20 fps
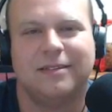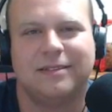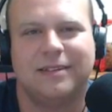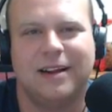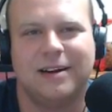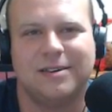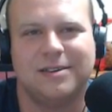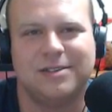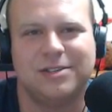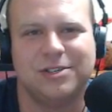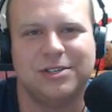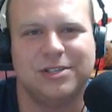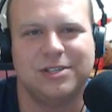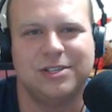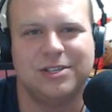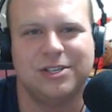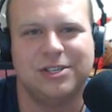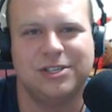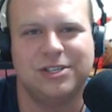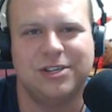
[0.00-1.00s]
There's
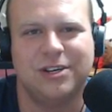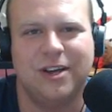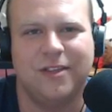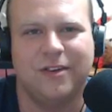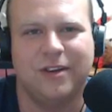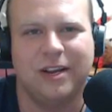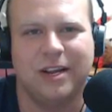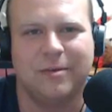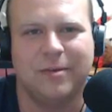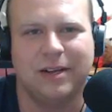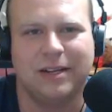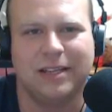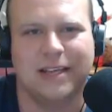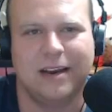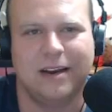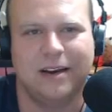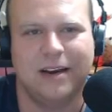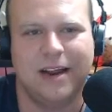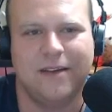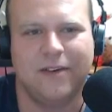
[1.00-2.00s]
just another gimmick
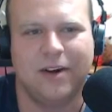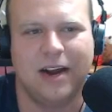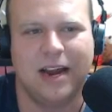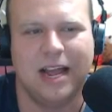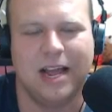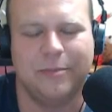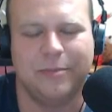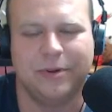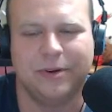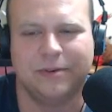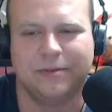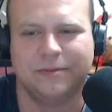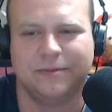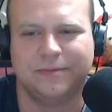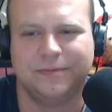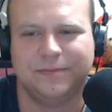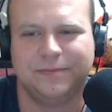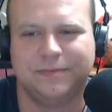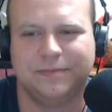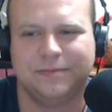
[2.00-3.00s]
that'll never happen.
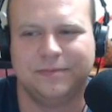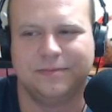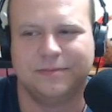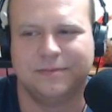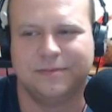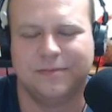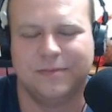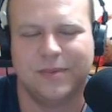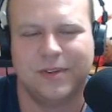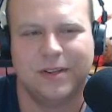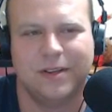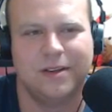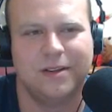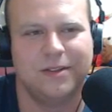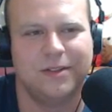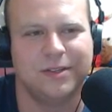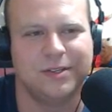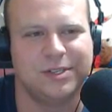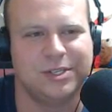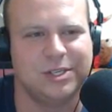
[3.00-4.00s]

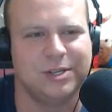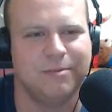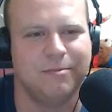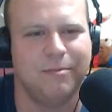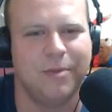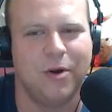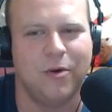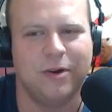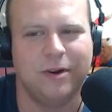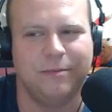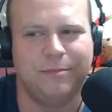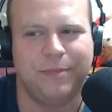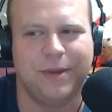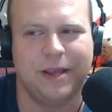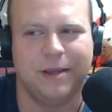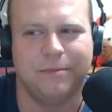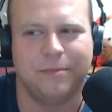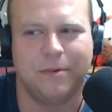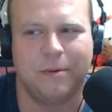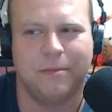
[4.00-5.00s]
The Samoan
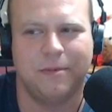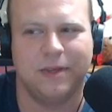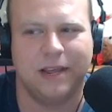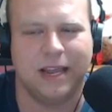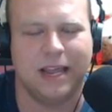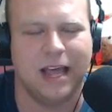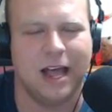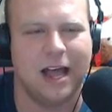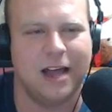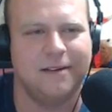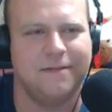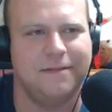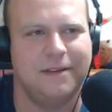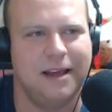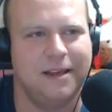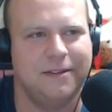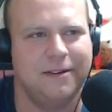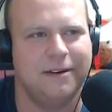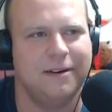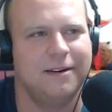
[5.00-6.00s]
pimp. Remember The
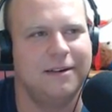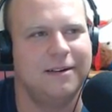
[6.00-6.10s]
Godfather?